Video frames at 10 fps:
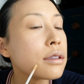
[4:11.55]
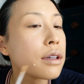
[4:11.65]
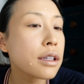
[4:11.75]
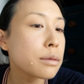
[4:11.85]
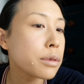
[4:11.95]

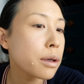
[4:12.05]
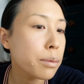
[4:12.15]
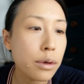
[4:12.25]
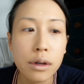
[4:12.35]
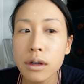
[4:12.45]
that's a
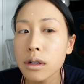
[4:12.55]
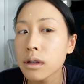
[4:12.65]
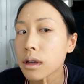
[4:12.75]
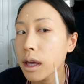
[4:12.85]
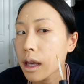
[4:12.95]

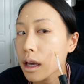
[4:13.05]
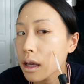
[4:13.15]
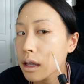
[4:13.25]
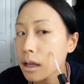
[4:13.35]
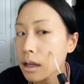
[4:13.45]
pimple,
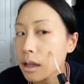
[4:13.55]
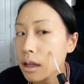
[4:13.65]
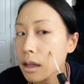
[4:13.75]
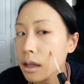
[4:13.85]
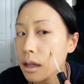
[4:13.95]
and
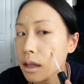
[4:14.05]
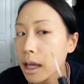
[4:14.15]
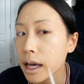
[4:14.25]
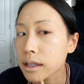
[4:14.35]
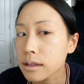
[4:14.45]

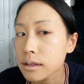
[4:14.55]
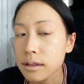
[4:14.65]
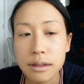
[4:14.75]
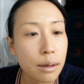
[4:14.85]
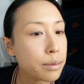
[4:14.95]
that
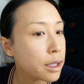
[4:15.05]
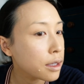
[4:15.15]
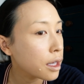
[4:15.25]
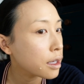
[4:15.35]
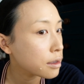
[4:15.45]
is something
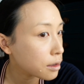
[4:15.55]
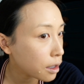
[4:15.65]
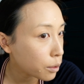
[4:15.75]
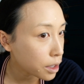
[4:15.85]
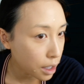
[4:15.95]
that
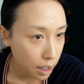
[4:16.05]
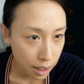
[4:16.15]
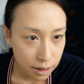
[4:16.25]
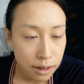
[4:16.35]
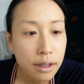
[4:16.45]
I want to
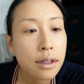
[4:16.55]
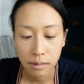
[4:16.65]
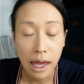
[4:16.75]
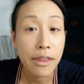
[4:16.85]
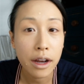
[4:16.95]
hide.
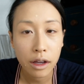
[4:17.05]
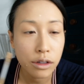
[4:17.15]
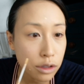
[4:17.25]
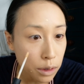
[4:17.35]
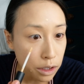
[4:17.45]
And then I
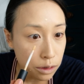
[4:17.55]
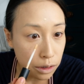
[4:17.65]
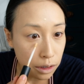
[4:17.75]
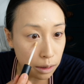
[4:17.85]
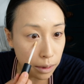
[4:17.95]
also want to do
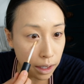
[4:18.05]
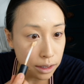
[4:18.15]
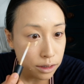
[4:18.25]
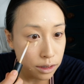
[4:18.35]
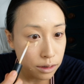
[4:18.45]
underneath my
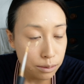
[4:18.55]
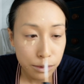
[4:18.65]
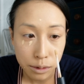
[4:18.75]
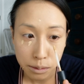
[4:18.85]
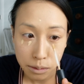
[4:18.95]
eyes too.
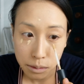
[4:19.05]
Boom,